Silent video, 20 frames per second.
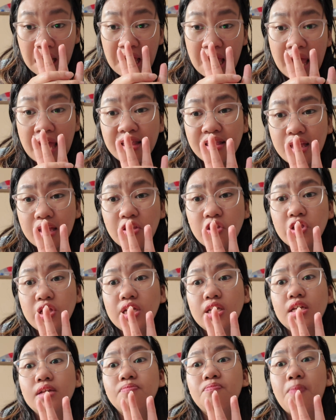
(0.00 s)
And then you
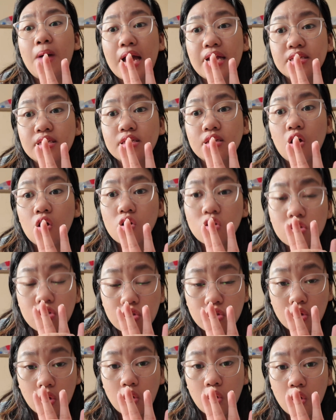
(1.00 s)
didn't pass
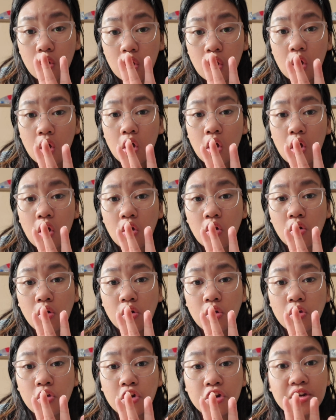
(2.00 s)
also
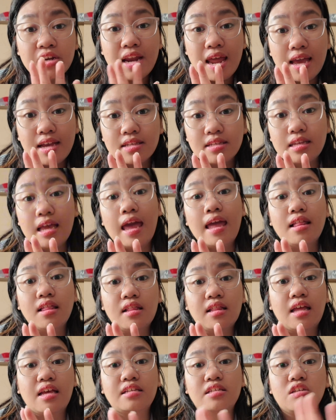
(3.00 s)
your next
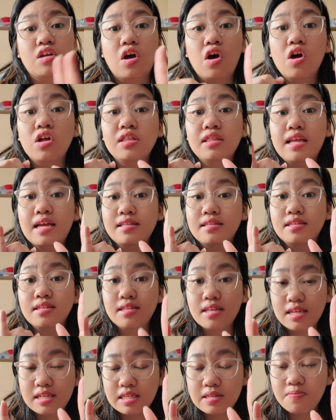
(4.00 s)
NCLEX on that
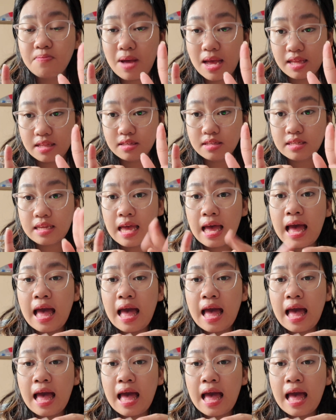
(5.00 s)
6 months.